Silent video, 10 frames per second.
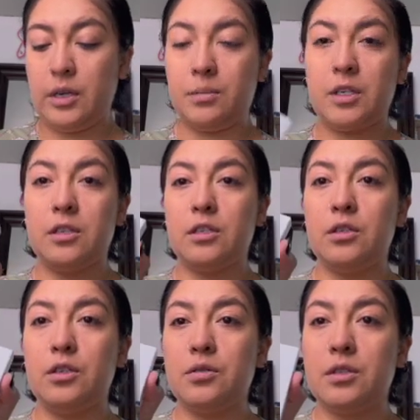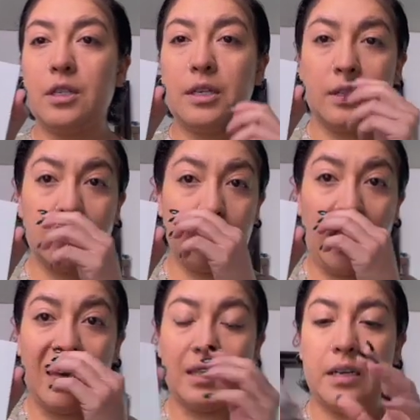I'm gonna use the Ilia
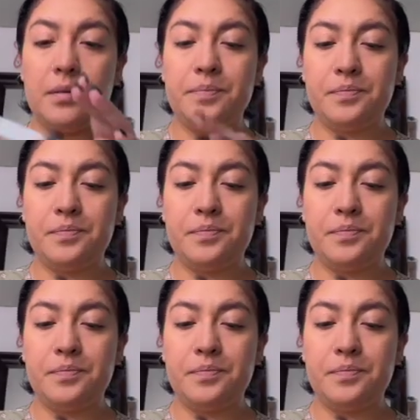palette.